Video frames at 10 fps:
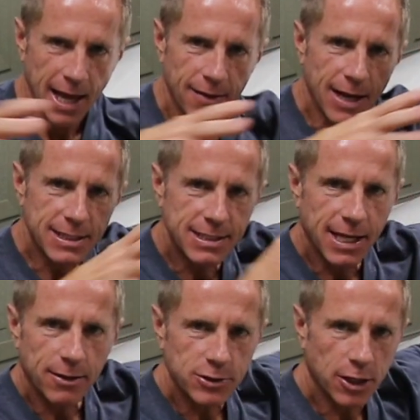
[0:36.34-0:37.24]
that
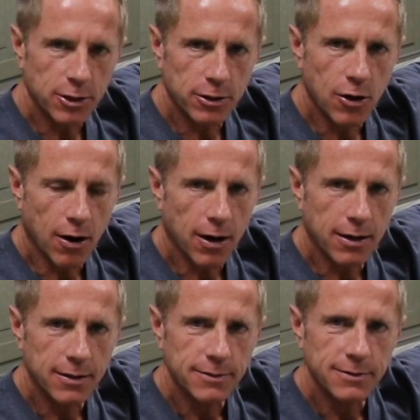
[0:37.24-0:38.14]
settles on your
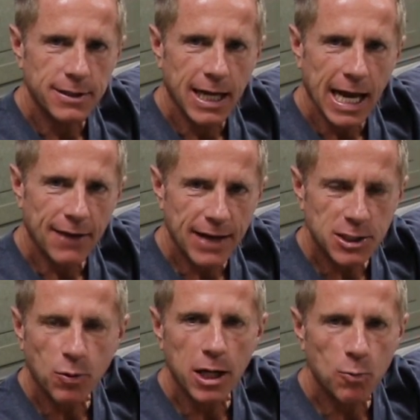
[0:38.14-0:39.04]
car, and that's
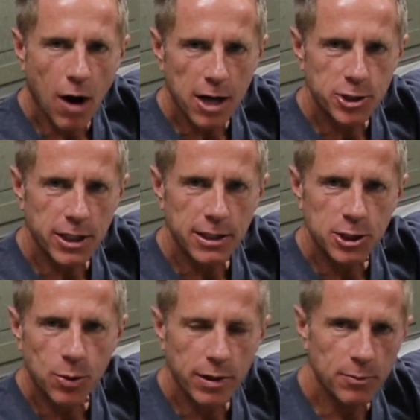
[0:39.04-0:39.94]
why you wash it,
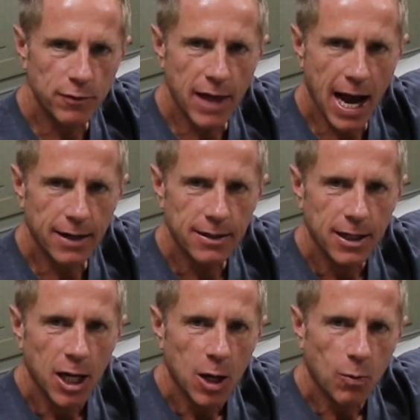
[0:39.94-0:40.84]
to remove that.
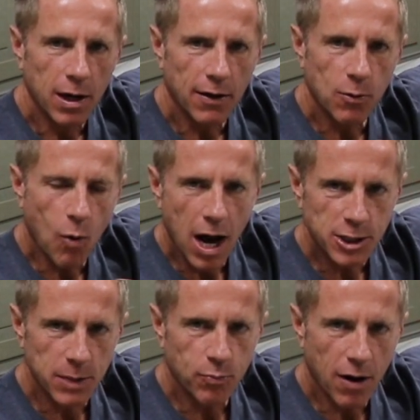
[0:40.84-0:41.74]
Well, the
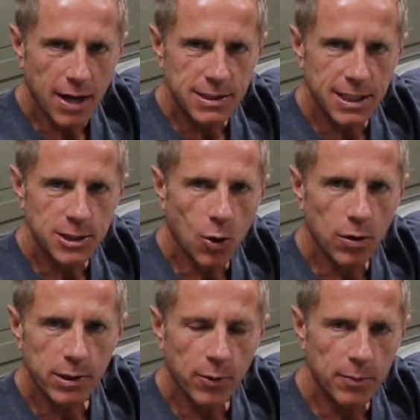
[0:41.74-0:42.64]
washing process
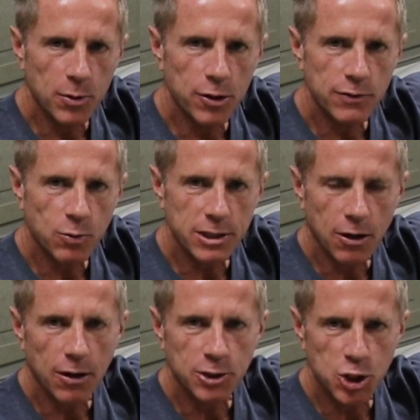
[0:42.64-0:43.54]
only removes what's
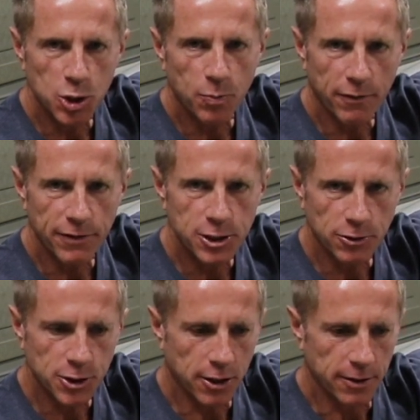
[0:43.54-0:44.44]
called superficial
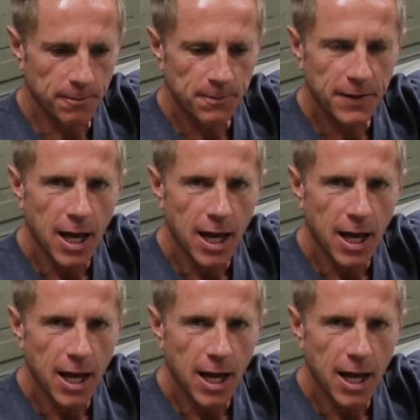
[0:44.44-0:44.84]
dirt.